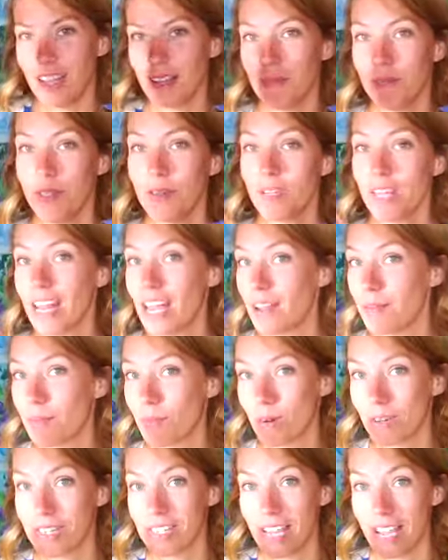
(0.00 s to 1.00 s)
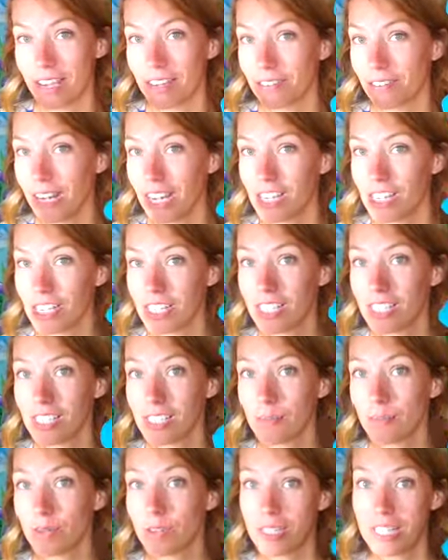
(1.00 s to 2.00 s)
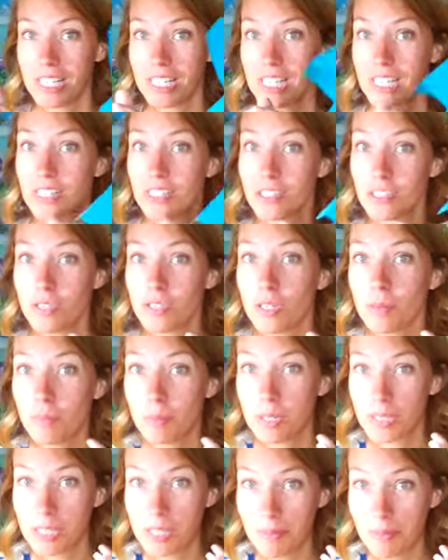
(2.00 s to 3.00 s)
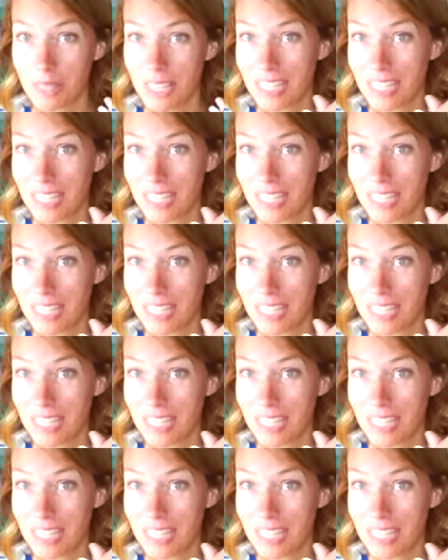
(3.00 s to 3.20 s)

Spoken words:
You could add more decorations, more details. You could put something